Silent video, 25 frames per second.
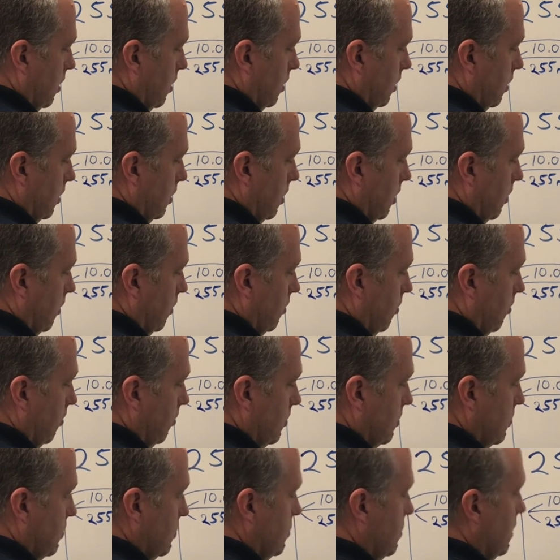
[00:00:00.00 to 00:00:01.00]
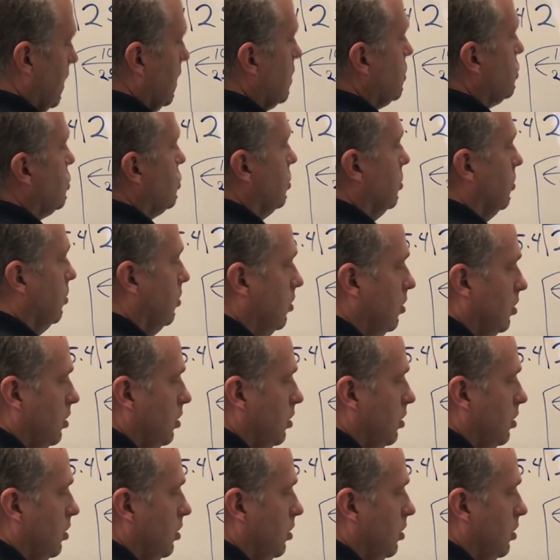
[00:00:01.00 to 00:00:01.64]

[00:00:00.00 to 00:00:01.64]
The other sectional